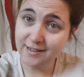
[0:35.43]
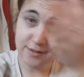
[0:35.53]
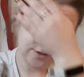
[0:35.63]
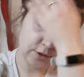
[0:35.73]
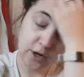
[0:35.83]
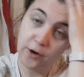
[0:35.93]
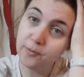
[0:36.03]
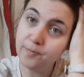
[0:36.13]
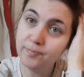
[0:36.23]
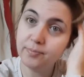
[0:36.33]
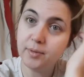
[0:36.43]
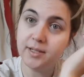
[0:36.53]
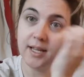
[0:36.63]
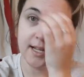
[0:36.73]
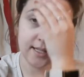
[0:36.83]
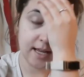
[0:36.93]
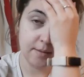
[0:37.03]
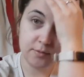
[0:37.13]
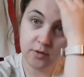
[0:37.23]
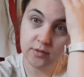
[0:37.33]
So, Mondays I
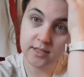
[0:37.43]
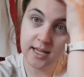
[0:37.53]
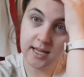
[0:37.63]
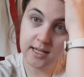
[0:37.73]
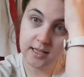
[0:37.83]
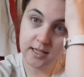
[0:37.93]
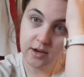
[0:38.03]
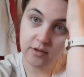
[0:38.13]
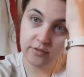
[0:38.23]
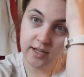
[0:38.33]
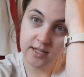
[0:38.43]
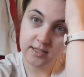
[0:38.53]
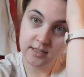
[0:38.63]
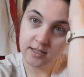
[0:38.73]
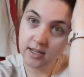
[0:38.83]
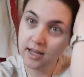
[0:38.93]
am not in the office.